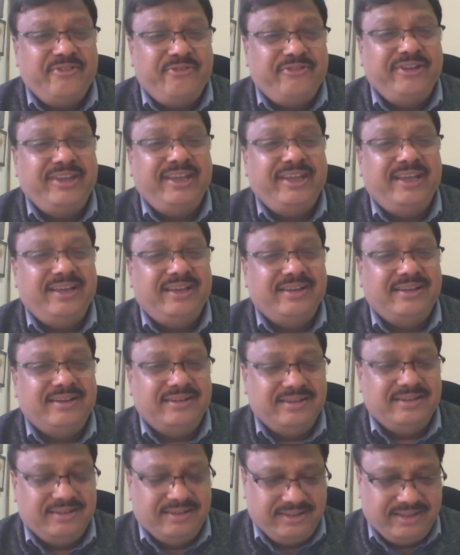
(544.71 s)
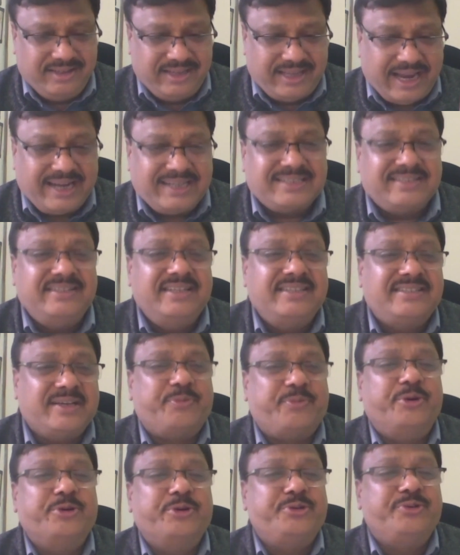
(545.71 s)
if he gets this
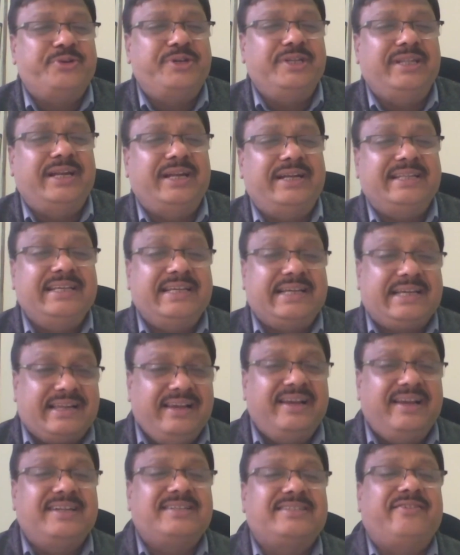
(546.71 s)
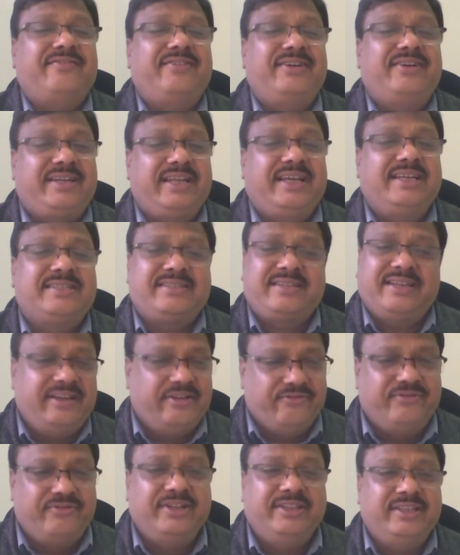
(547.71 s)
opportunity that he clears our test and
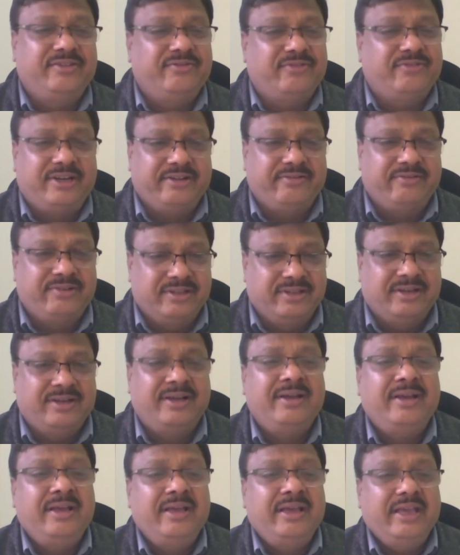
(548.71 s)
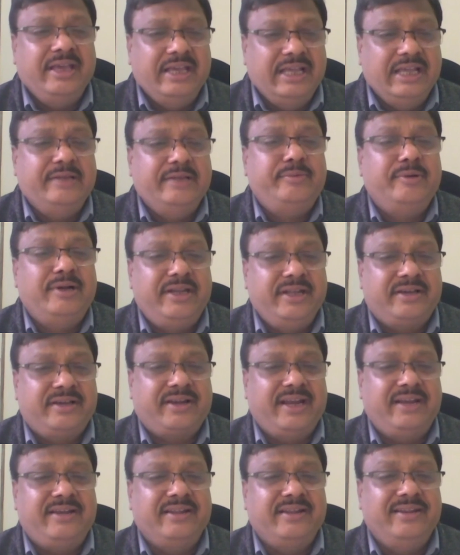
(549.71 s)
everything, whatever the eligibility
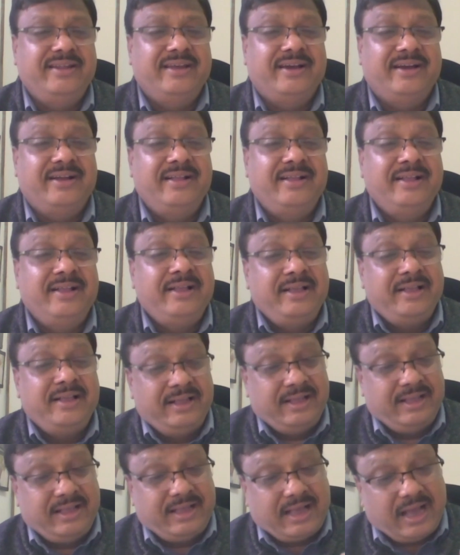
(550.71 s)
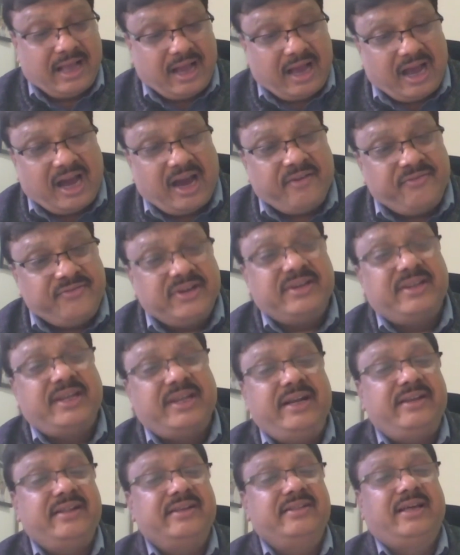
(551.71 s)
criteria, after
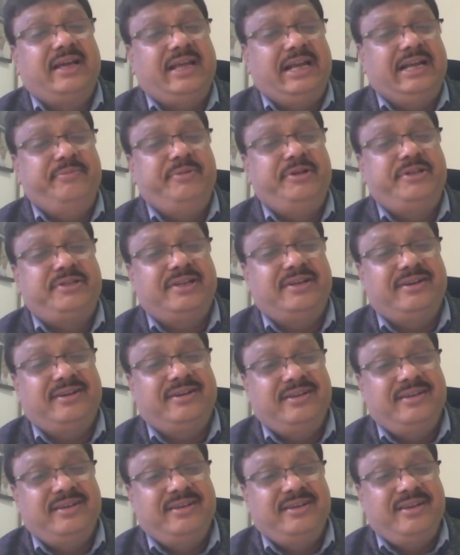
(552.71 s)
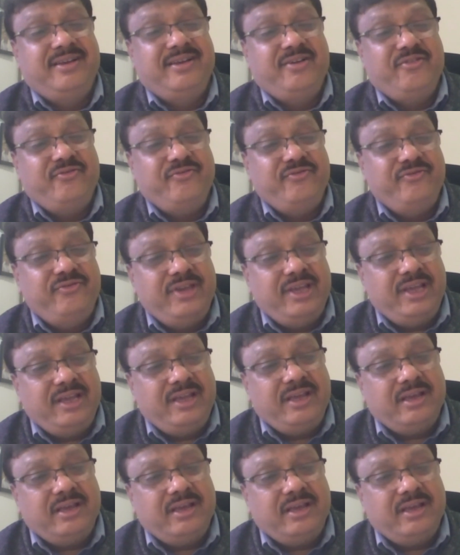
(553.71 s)
getting the admission, we